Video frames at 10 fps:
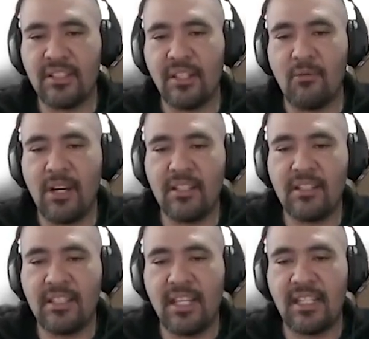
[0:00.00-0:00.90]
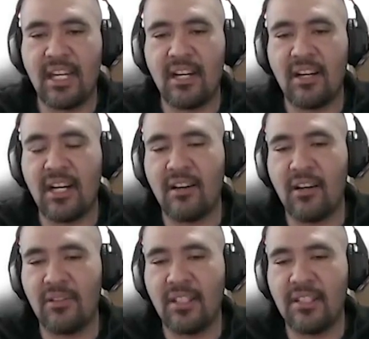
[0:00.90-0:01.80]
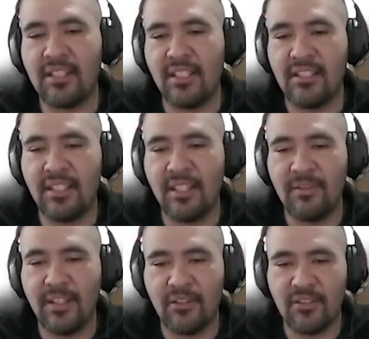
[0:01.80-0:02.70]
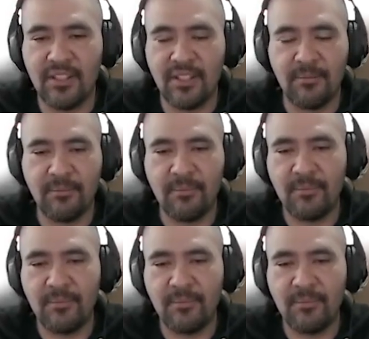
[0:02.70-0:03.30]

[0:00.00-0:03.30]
the ones that are around the CNCF ecosystem.